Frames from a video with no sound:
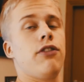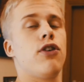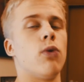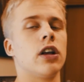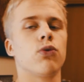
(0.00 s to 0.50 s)
If
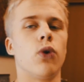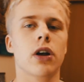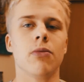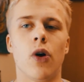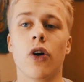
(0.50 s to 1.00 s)
you want to
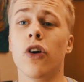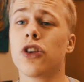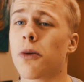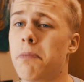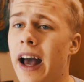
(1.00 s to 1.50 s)
work more on
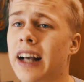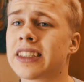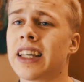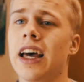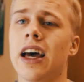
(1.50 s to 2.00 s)
your
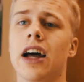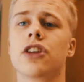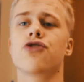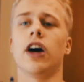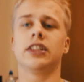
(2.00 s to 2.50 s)
pecs,
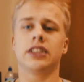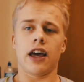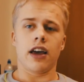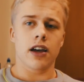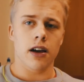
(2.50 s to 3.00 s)
try
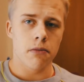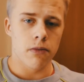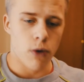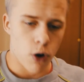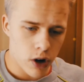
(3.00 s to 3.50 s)
staying
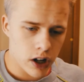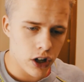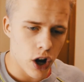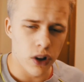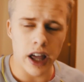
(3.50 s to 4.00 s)
more,
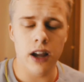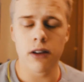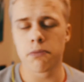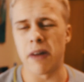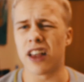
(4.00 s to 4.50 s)
you know, like
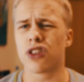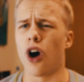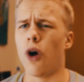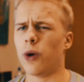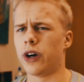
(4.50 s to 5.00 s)
bent
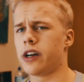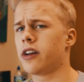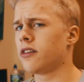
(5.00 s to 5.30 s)
over,